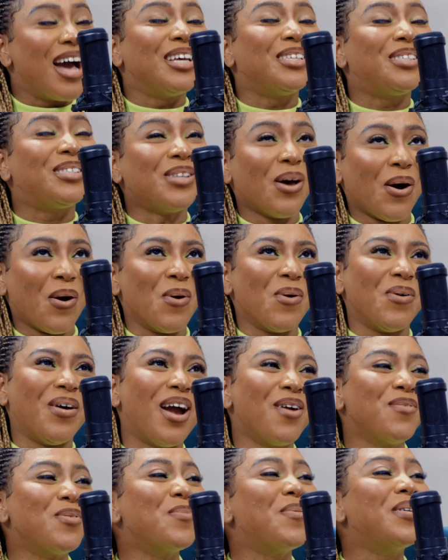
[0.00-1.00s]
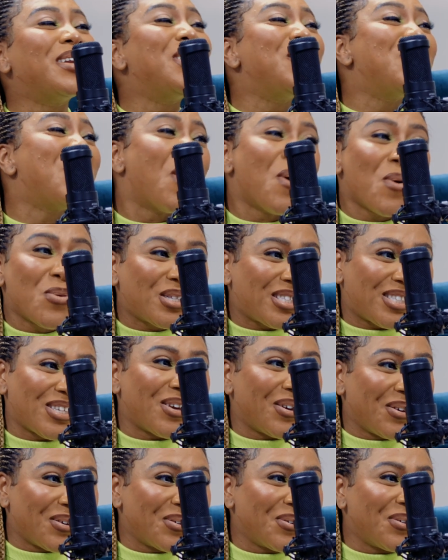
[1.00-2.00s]
So everybody knows
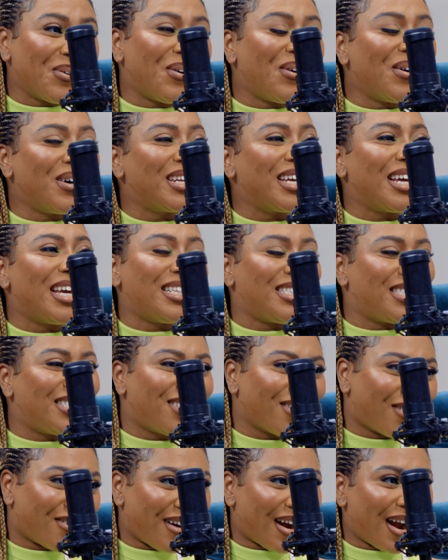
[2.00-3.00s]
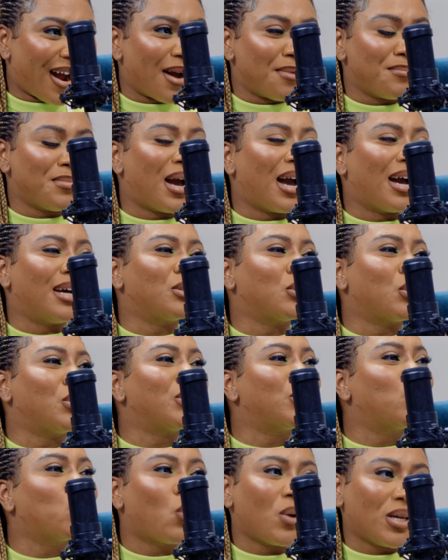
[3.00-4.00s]
you on Instagram and
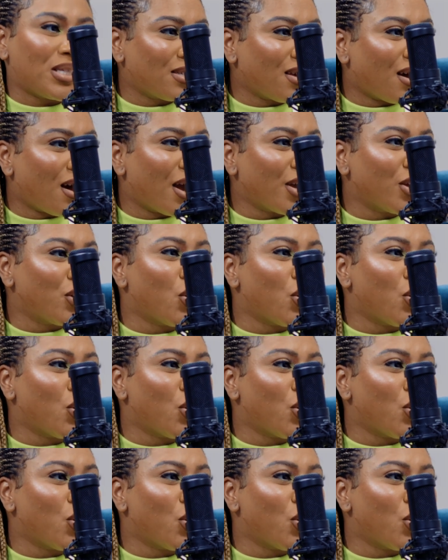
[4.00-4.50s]
on Twitter.